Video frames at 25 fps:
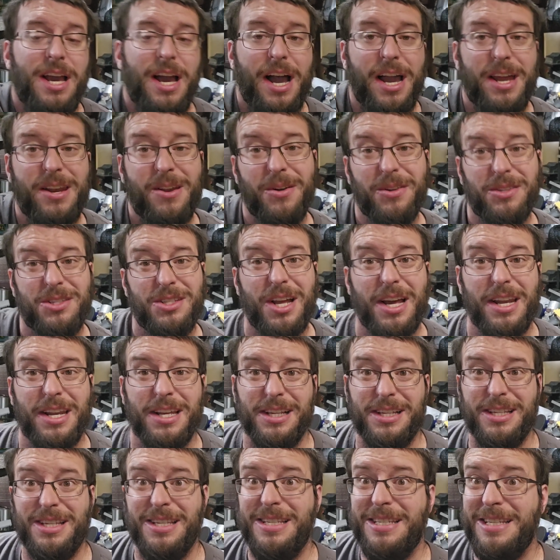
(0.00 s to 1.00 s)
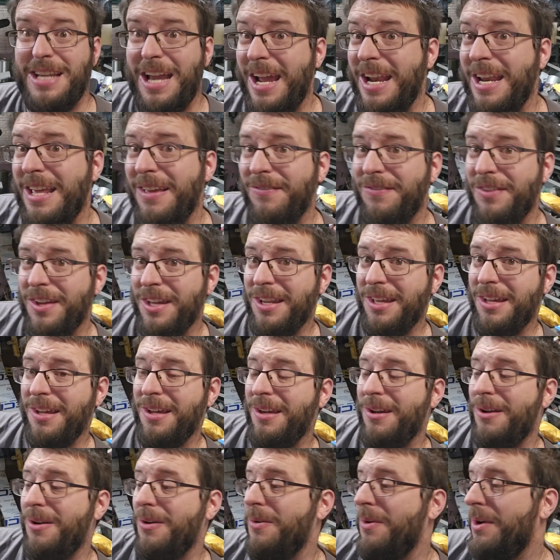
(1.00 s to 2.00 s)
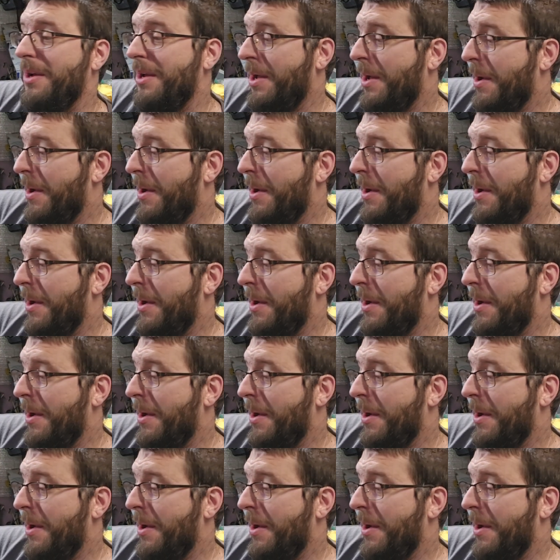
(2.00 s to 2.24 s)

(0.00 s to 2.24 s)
I know it's not an exciting video,